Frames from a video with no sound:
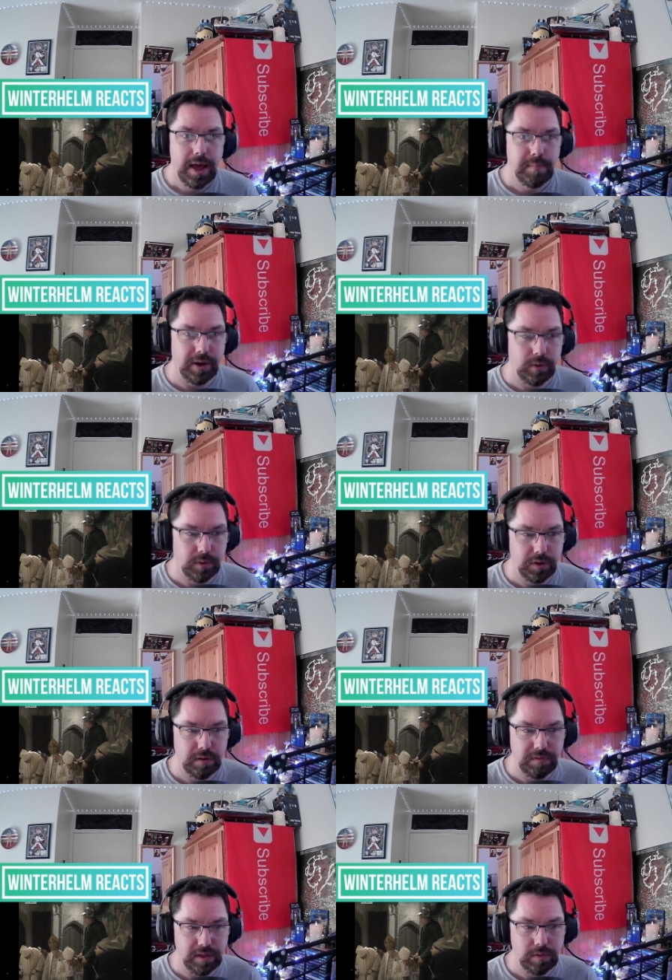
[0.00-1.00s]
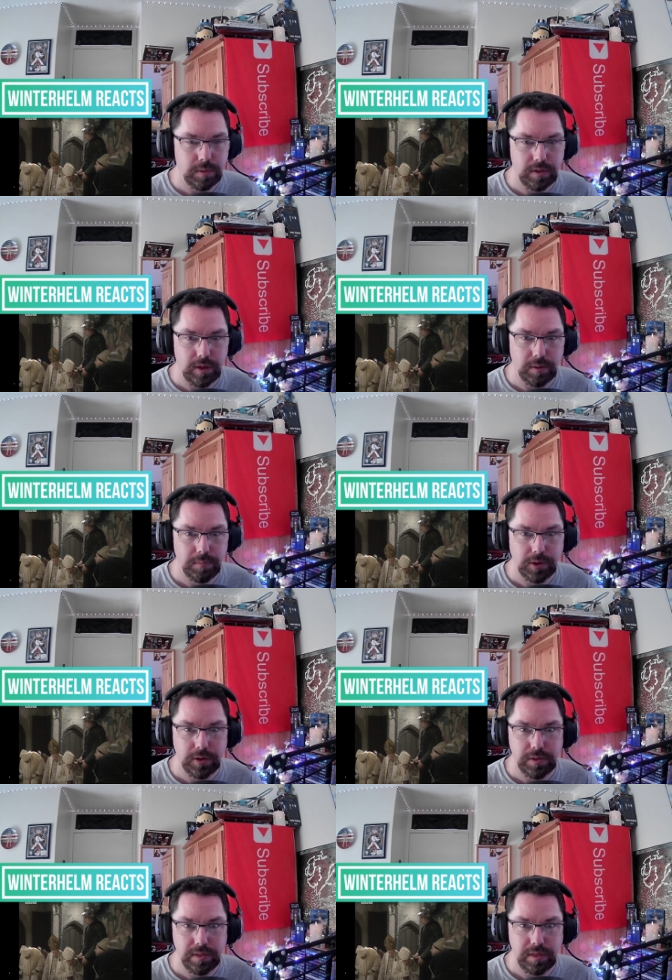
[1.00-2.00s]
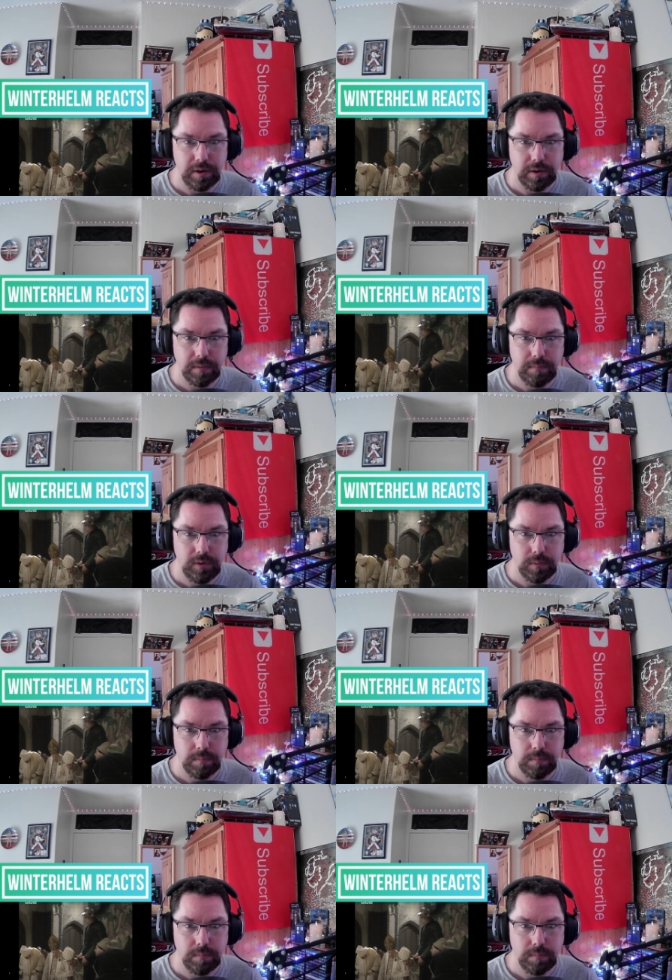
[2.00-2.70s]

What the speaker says: But I wonder if this was done because they're, you know,